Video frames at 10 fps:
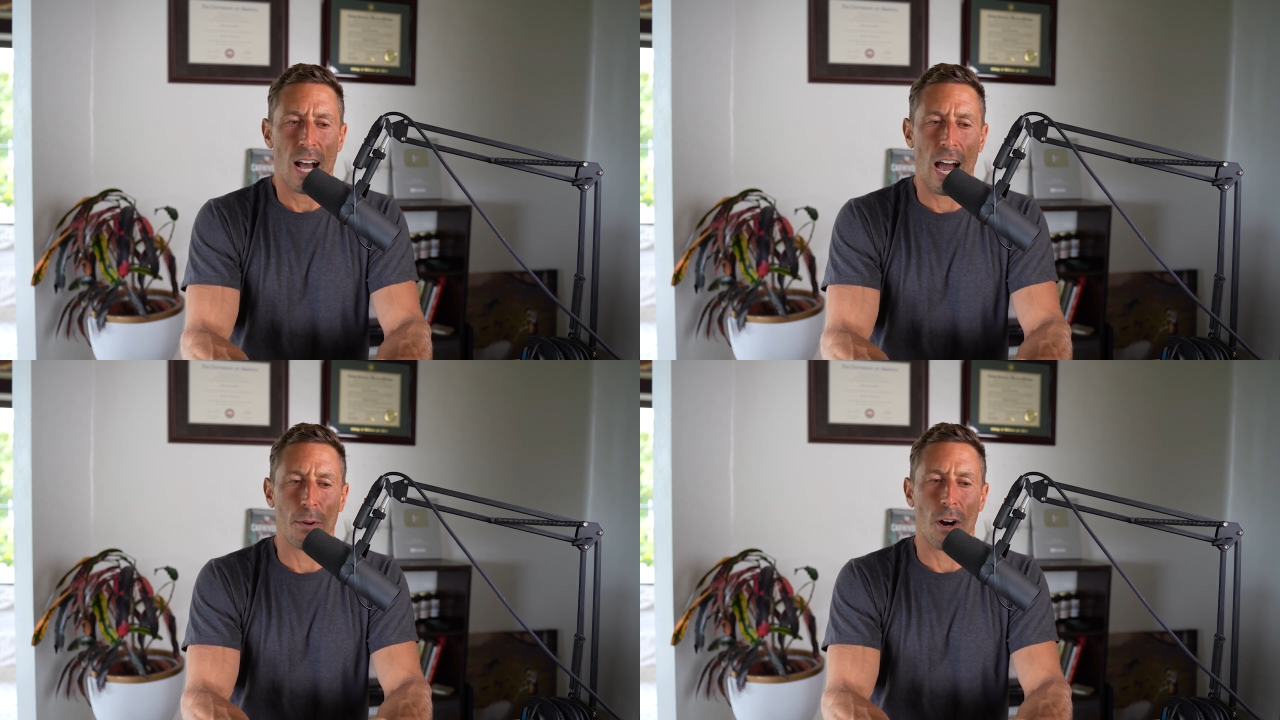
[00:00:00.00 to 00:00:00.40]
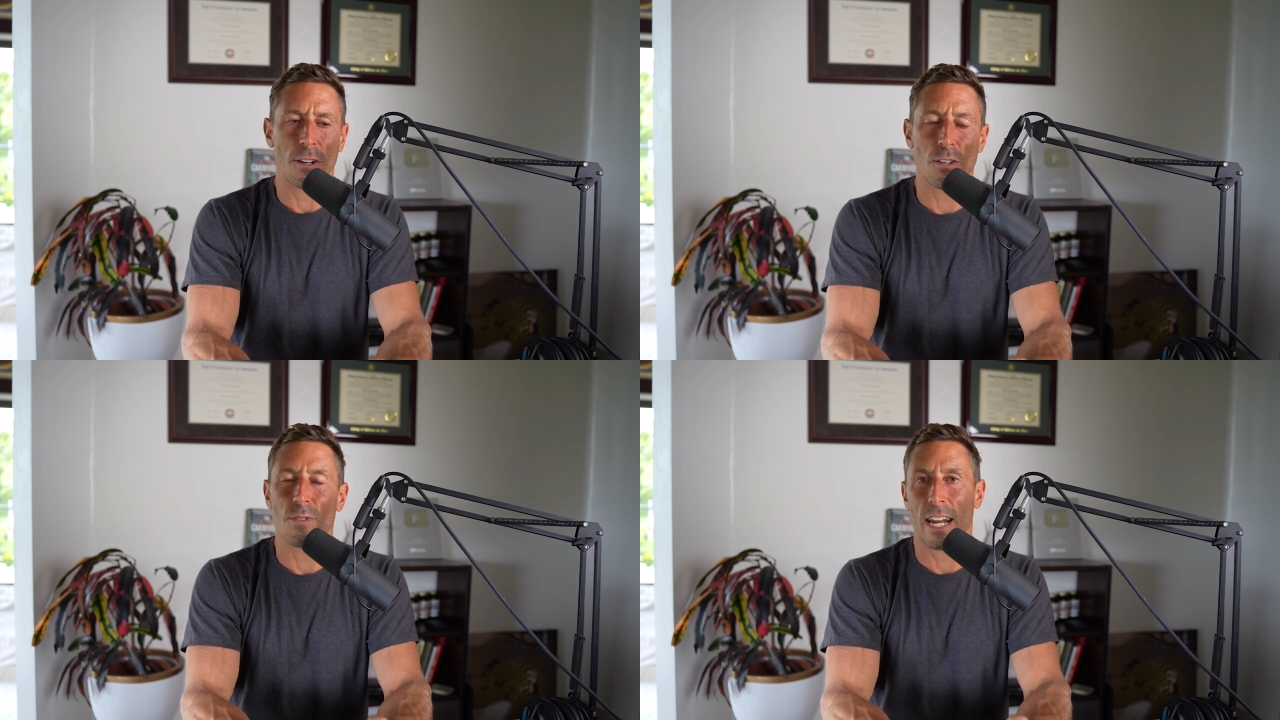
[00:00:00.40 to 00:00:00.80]
I would
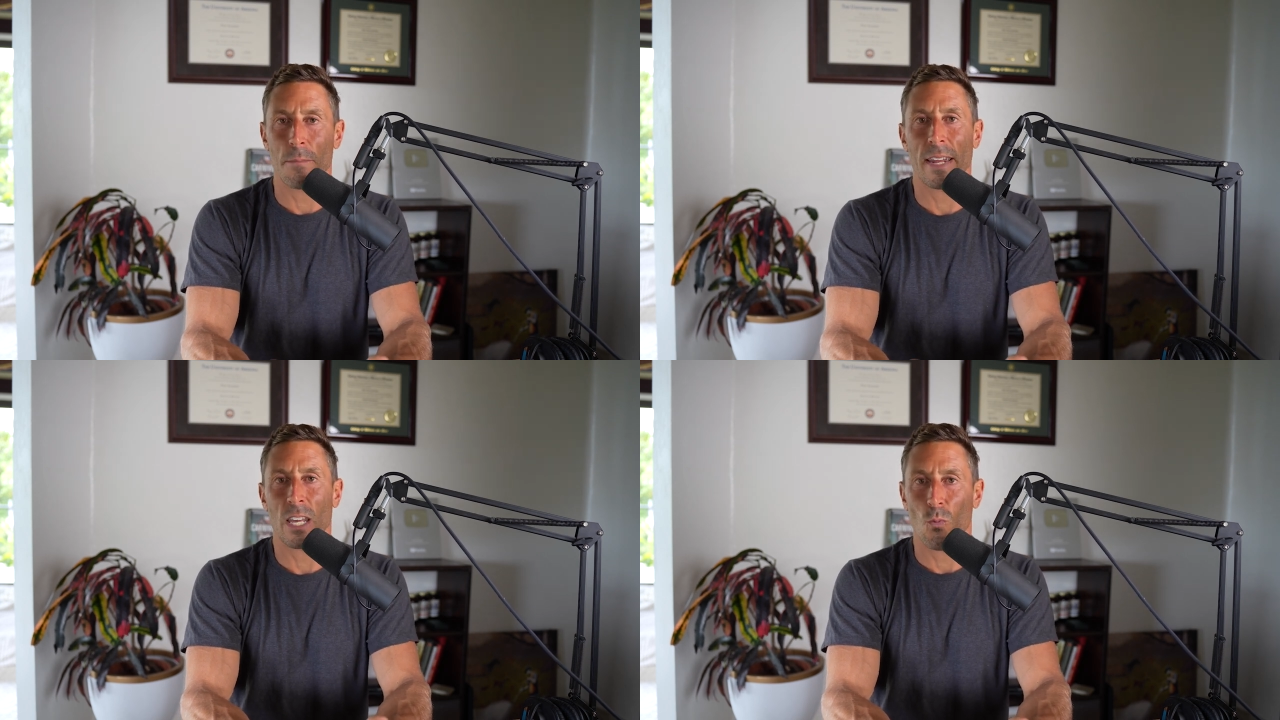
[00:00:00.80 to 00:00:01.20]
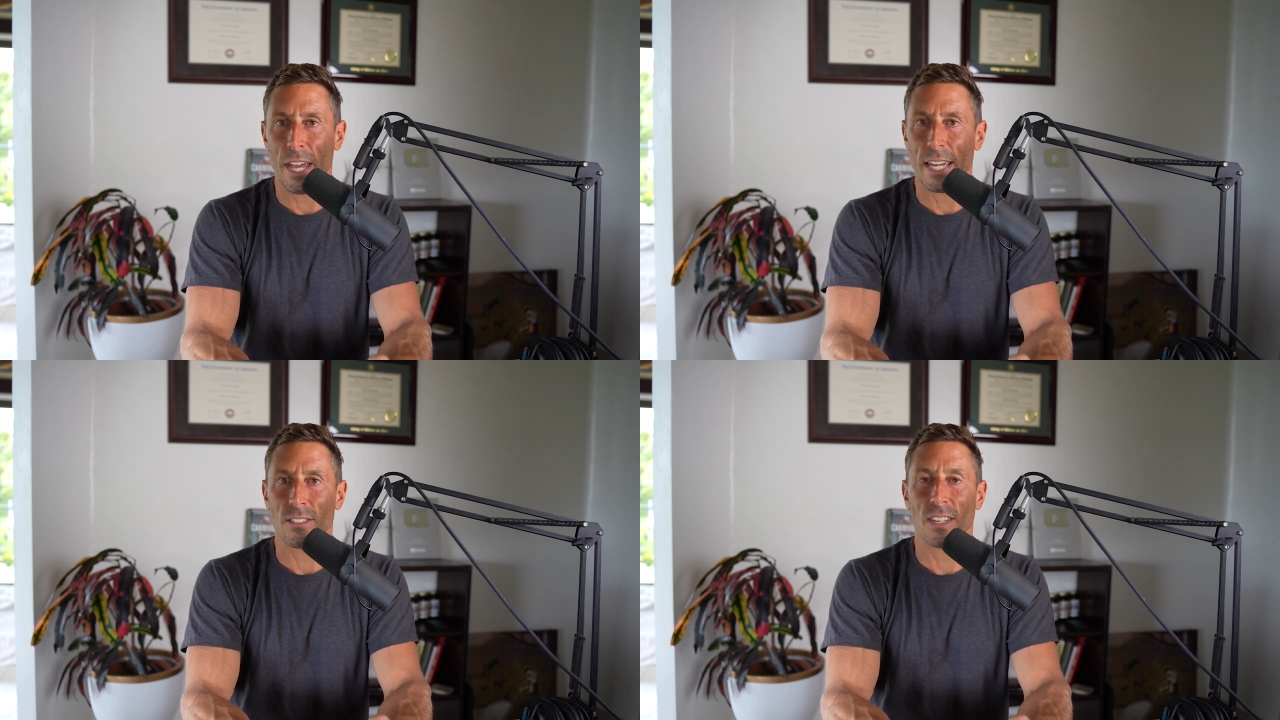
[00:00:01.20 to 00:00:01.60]
argue that in many
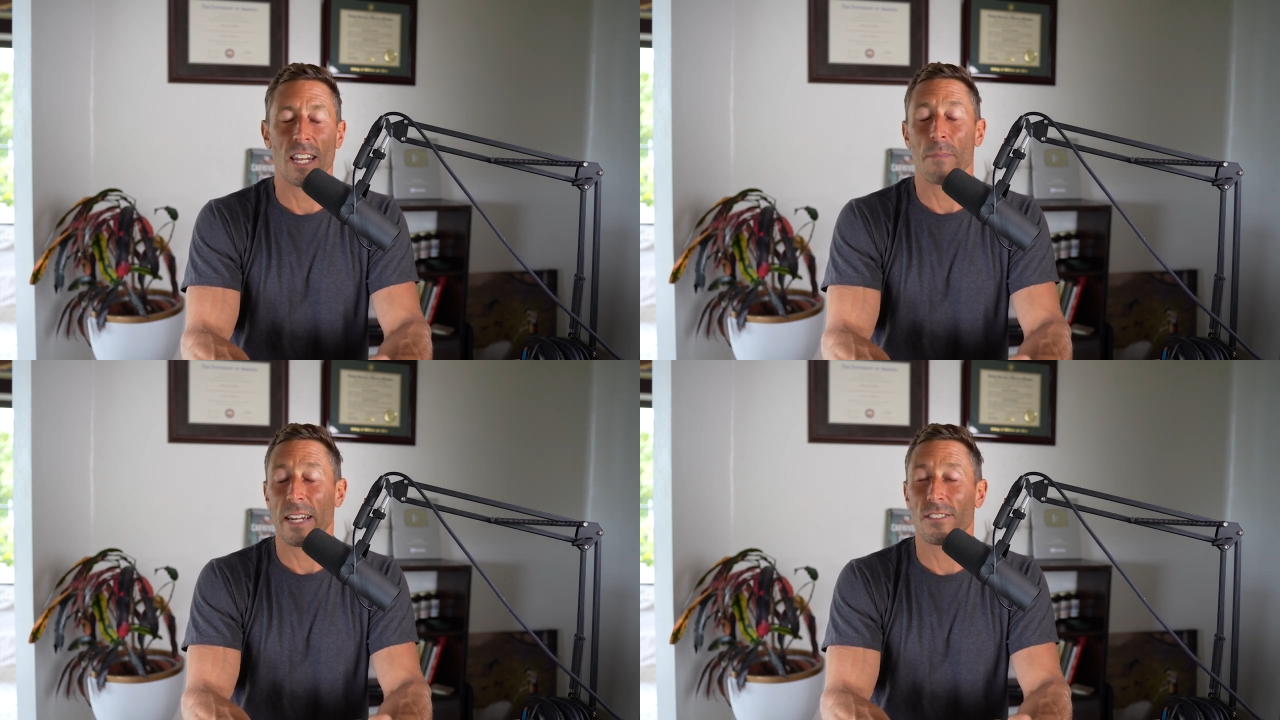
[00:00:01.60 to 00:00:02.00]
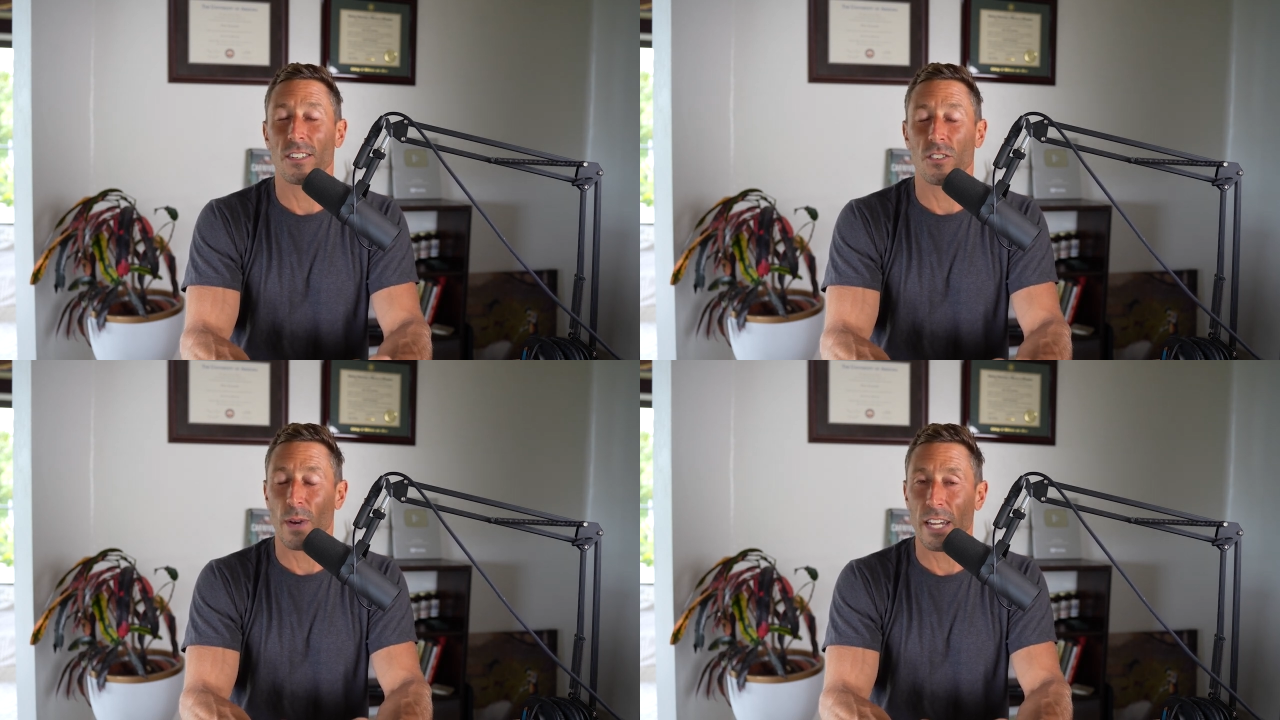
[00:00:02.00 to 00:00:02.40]
ways and in many
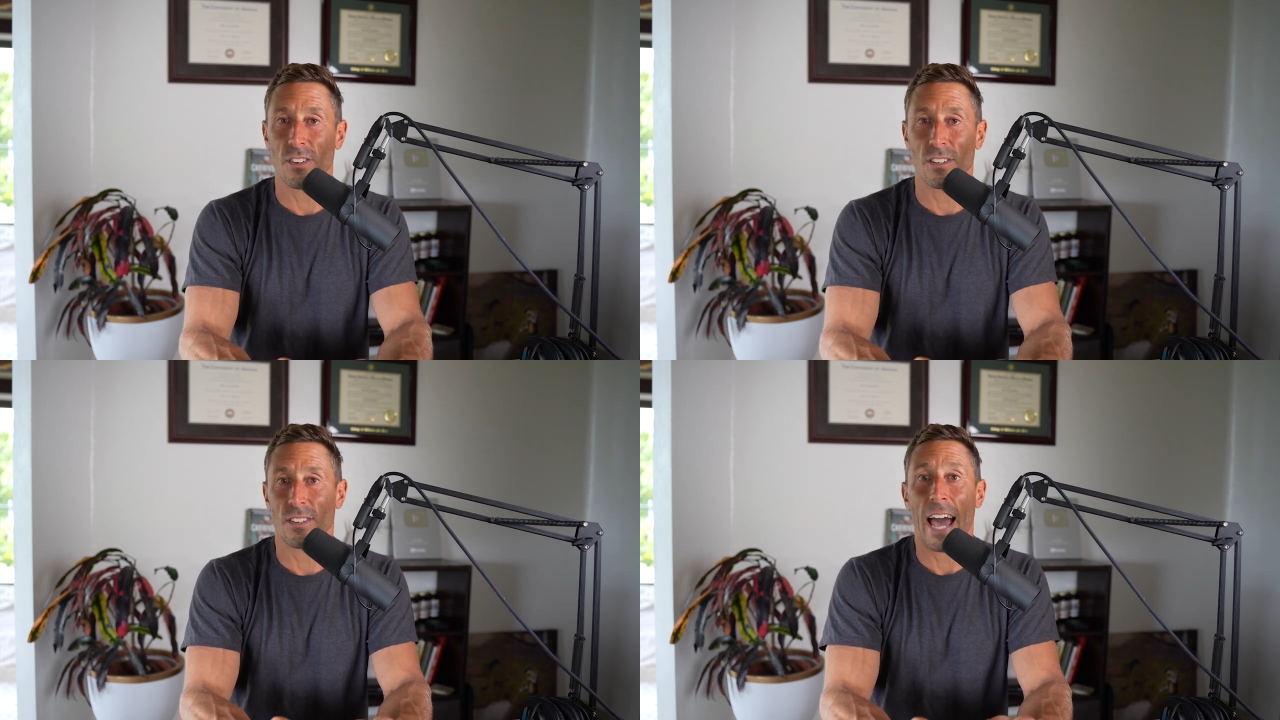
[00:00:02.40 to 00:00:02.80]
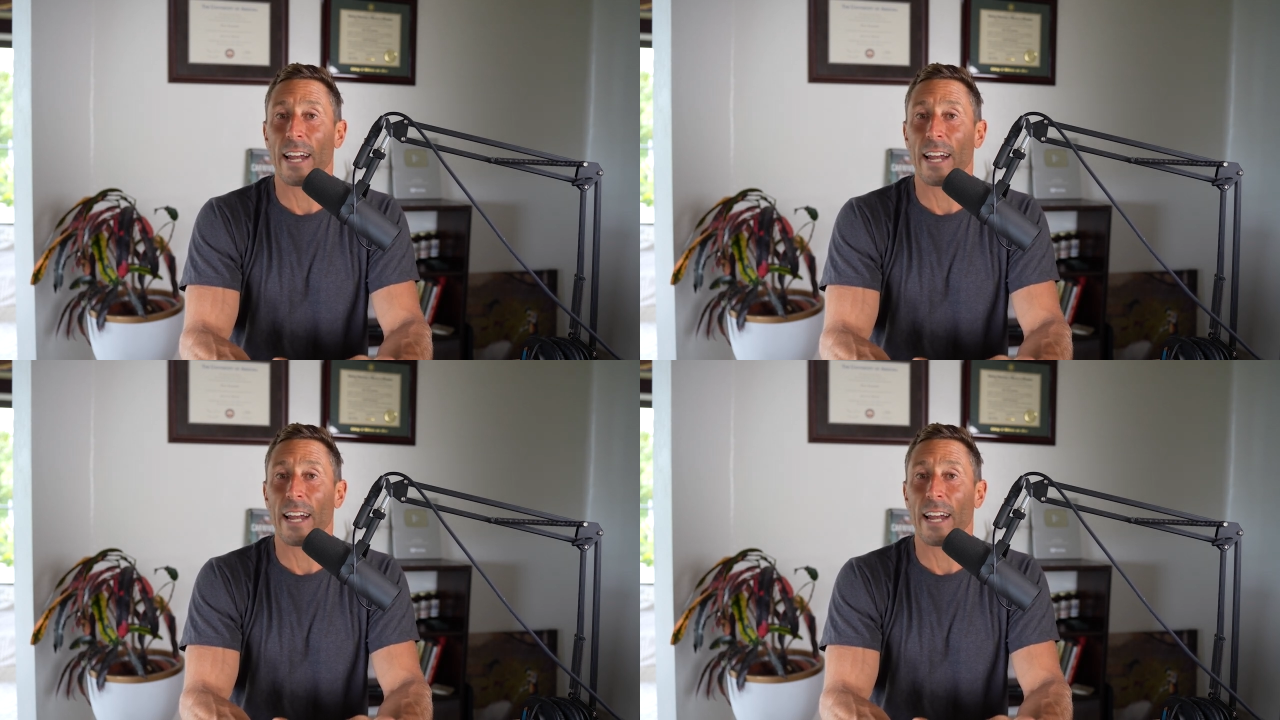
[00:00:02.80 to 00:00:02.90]
situations,